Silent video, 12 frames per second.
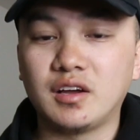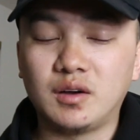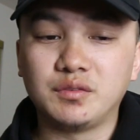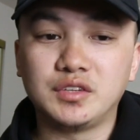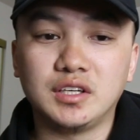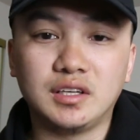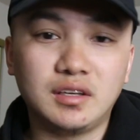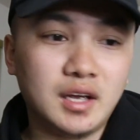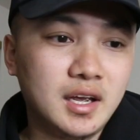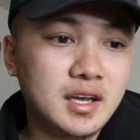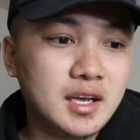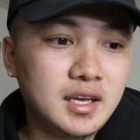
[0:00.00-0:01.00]
healthy,
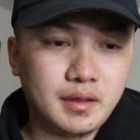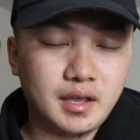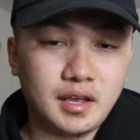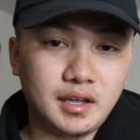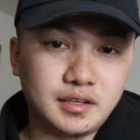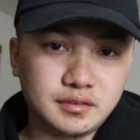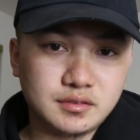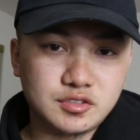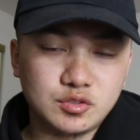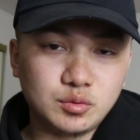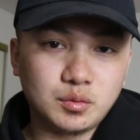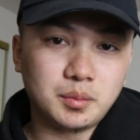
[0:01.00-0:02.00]
and
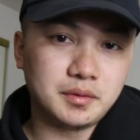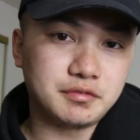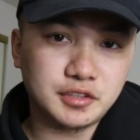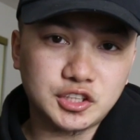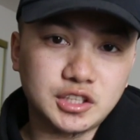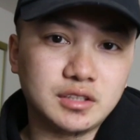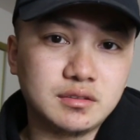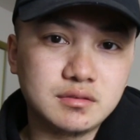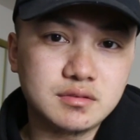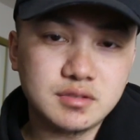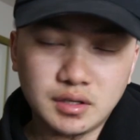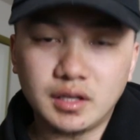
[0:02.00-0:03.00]
soon we'll be fishing
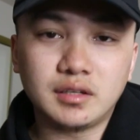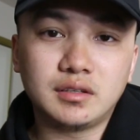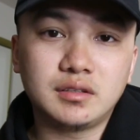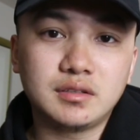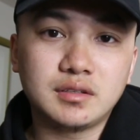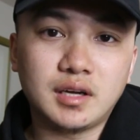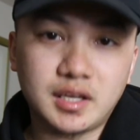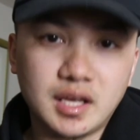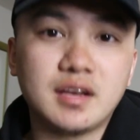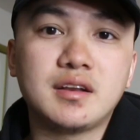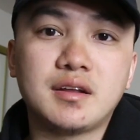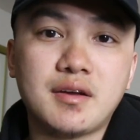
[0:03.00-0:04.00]
together
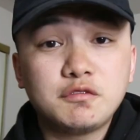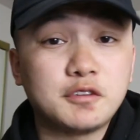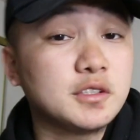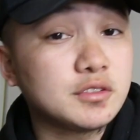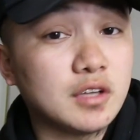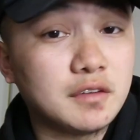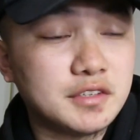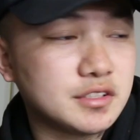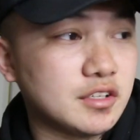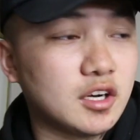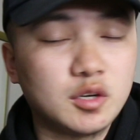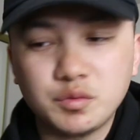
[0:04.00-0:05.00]
again. First off, let's
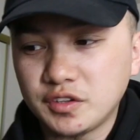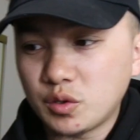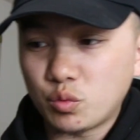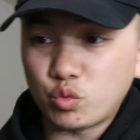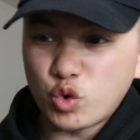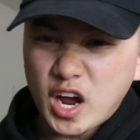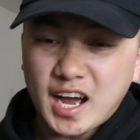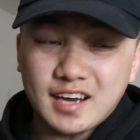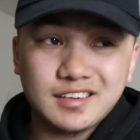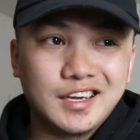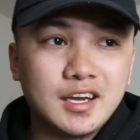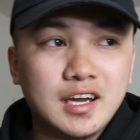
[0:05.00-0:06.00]
start off with the
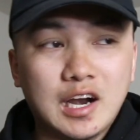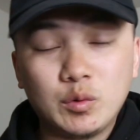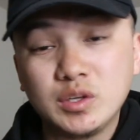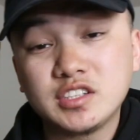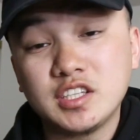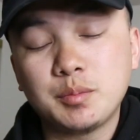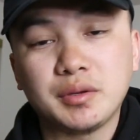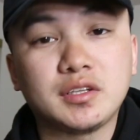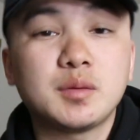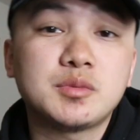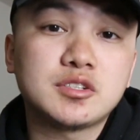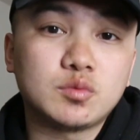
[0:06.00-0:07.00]
rod. I recently picked
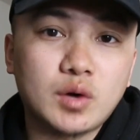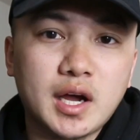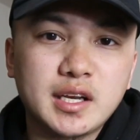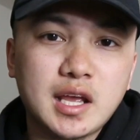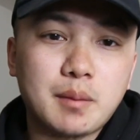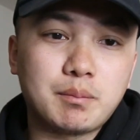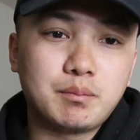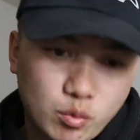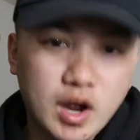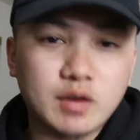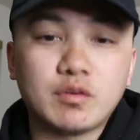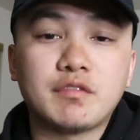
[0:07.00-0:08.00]
up this rod at
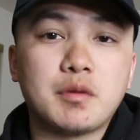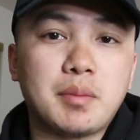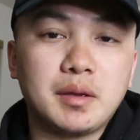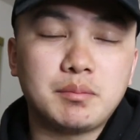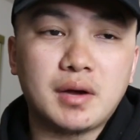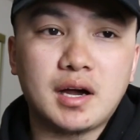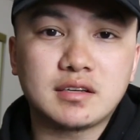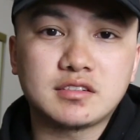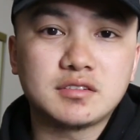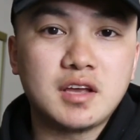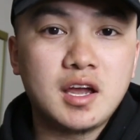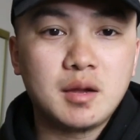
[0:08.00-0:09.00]
Rock River Bait
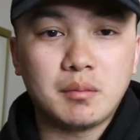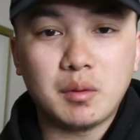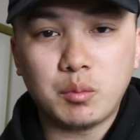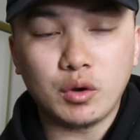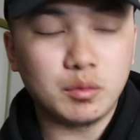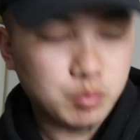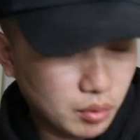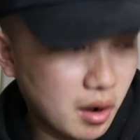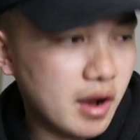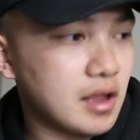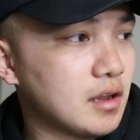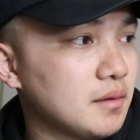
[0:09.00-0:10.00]
Box. My boy
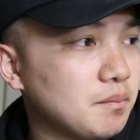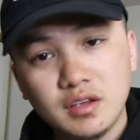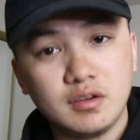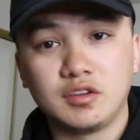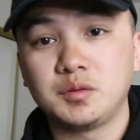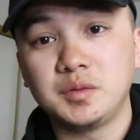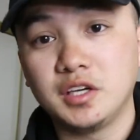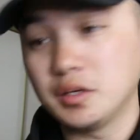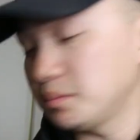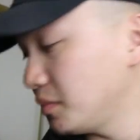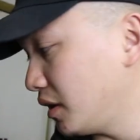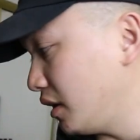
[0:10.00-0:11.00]
Brian hooked me
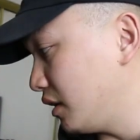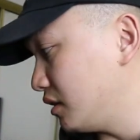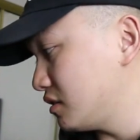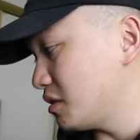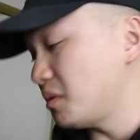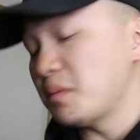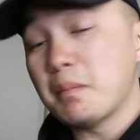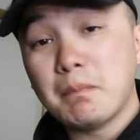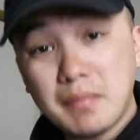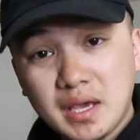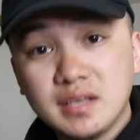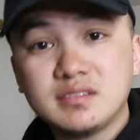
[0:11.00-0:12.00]
up, and it's an
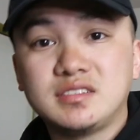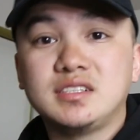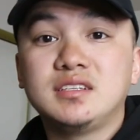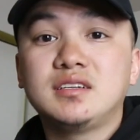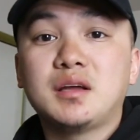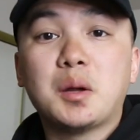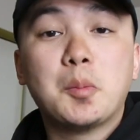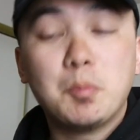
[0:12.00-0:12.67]
amazing